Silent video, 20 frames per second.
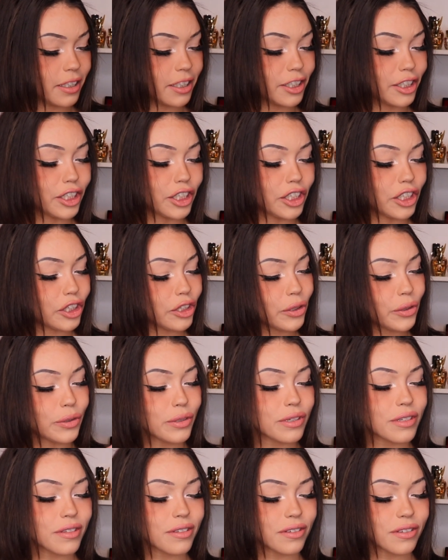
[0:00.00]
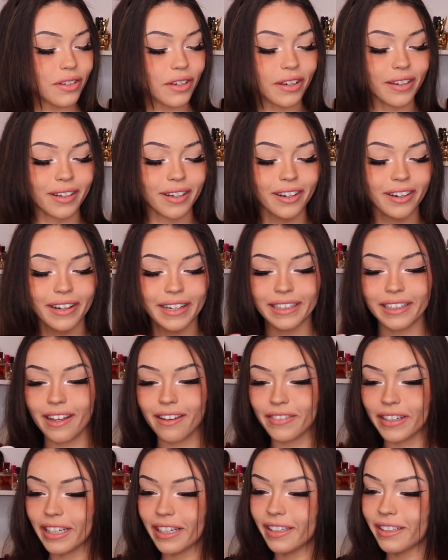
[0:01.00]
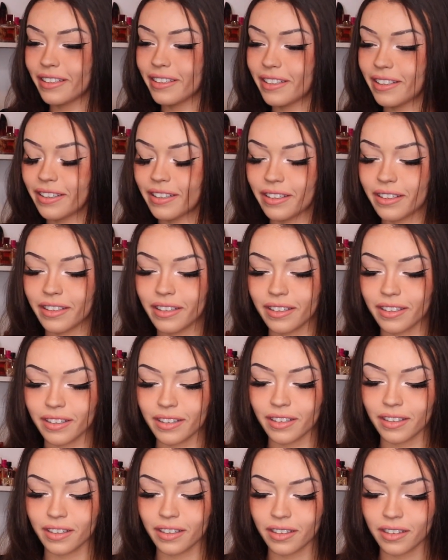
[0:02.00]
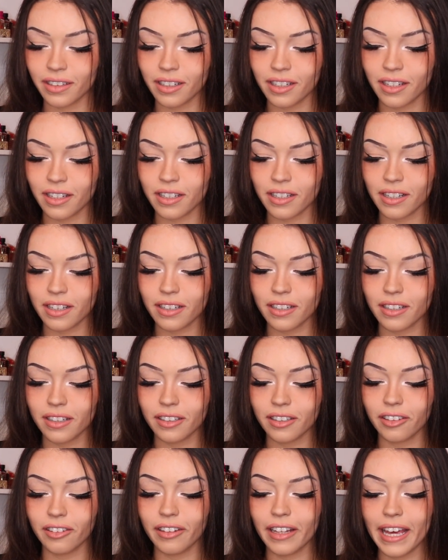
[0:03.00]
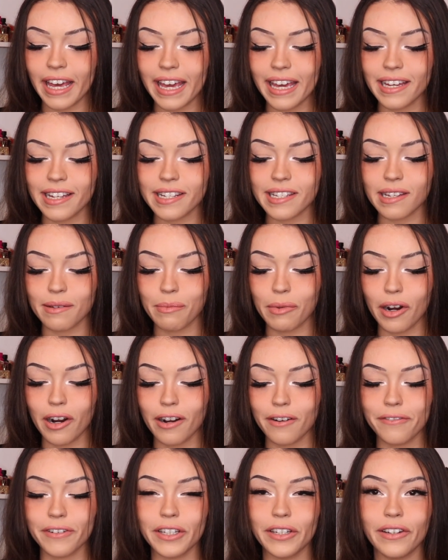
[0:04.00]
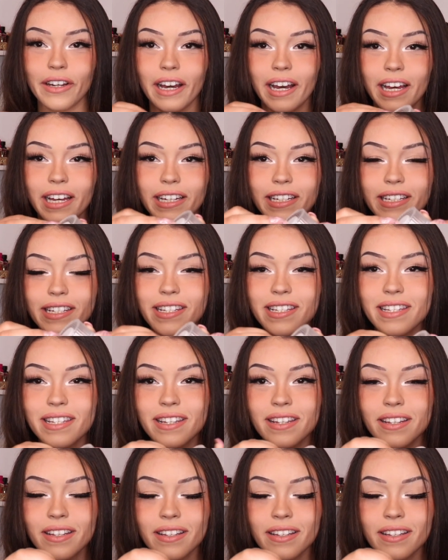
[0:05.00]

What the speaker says: Cute. Oh, I love it. A little ASMR for you guys.